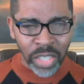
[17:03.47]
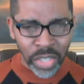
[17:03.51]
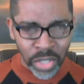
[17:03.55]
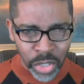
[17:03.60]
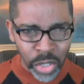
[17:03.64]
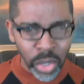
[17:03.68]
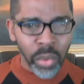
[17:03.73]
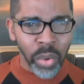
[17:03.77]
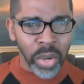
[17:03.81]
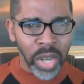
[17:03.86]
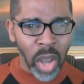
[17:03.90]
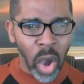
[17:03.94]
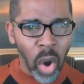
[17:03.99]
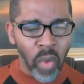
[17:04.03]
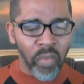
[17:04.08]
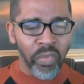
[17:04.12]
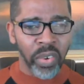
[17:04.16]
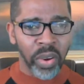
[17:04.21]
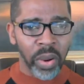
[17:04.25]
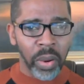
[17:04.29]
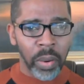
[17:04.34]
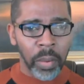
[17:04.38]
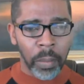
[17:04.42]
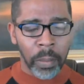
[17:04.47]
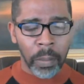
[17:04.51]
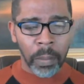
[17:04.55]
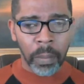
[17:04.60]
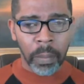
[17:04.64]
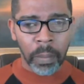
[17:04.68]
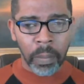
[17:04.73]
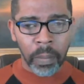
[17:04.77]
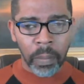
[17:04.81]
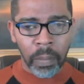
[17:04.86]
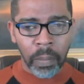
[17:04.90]
and do it over,
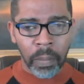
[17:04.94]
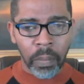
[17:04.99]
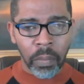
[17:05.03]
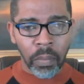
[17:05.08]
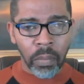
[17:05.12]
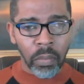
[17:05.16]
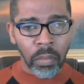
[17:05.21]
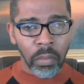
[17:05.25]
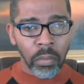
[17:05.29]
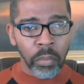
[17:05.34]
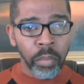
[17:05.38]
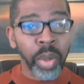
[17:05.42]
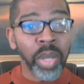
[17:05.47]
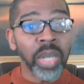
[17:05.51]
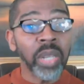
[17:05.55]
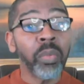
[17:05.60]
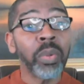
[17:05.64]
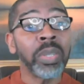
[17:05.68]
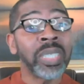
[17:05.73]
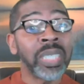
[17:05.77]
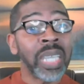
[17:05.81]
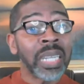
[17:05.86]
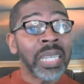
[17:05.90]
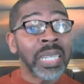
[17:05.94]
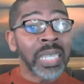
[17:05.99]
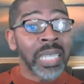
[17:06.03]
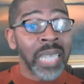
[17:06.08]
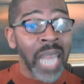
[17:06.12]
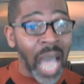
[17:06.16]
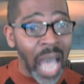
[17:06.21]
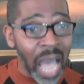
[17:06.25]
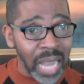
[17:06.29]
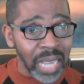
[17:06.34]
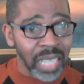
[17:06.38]
but it was
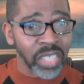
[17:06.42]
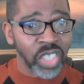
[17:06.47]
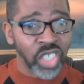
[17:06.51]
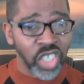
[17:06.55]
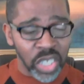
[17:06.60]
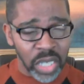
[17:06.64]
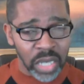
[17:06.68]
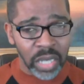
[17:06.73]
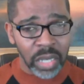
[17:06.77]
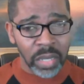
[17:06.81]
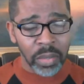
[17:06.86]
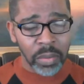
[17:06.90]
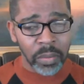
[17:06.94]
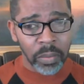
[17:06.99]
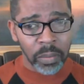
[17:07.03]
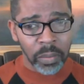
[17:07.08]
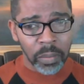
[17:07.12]
acknowledging